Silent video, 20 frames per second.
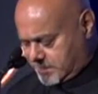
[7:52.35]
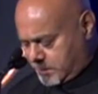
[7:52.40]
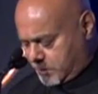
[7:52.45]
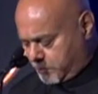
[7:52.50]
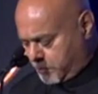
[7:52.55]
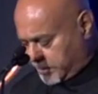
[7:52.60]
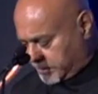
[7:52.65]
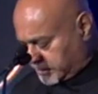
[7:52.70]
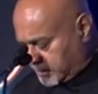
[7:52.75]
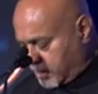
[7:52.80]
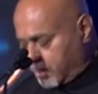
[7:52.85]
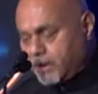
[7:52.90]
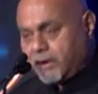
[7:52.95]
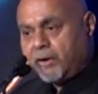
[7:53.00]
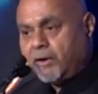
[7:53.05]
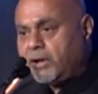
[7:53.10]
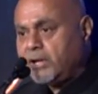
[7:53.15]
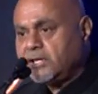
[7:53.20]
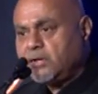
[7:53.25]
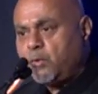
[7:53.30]
all the
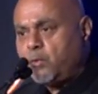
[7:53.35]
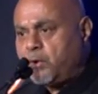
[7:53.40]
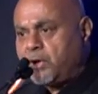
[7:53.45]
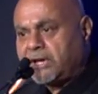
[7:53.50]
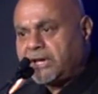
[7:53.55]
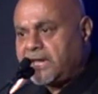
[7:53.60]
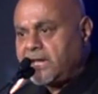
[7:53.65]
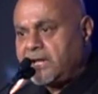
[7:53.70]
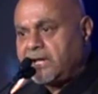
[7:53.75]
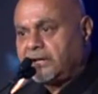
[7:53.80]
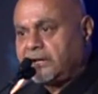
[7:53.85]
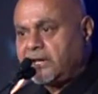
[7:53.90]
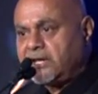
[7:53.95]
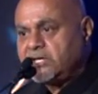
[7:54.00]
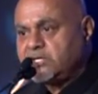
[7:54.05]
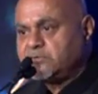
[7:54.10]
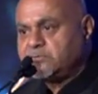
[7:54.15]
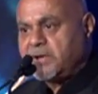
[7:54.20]
working arrangements